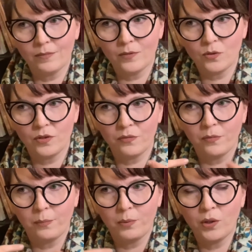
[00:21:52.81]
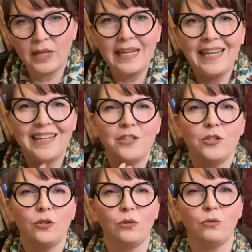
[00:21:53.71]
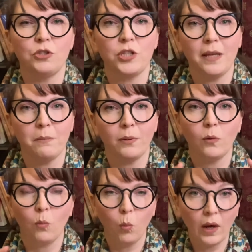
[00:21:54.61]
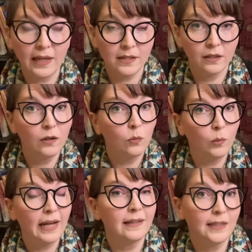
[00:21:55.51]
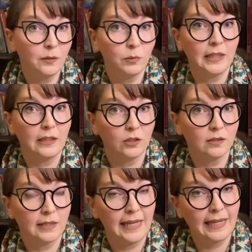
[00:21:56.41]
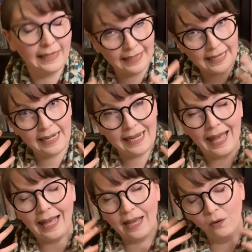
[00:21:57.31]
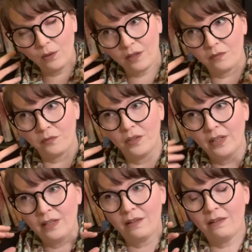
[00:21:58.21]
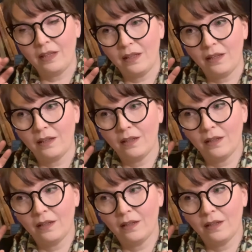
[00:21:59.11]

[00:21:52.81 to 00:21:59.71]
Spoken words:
sort of putting into shape what reality really looks like and getting out of the